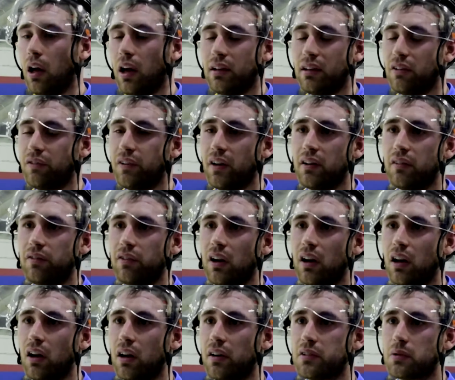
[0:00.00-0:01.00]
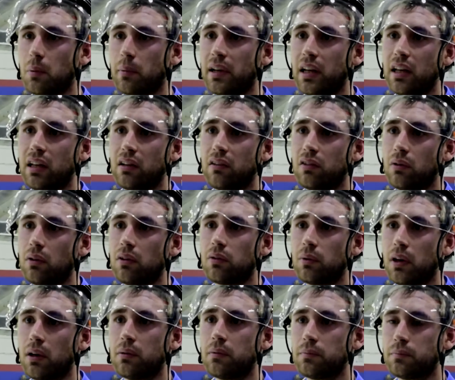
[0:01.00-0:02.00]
and defend for our lives when we needed to as well.